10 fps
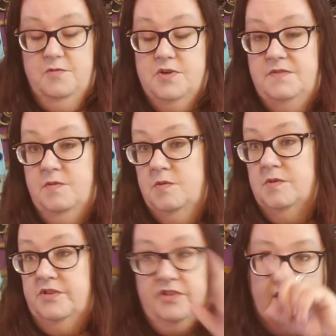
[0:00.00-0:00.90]

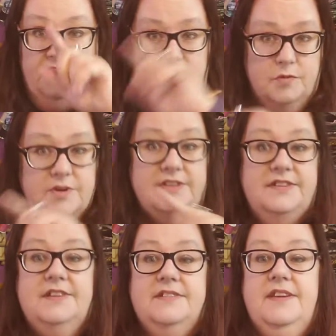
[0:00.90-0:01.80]

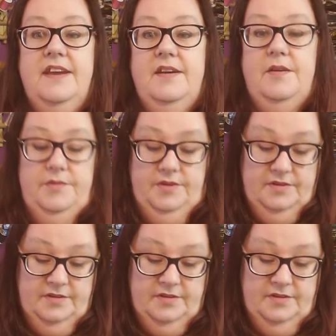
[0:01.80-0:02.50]
44/46 count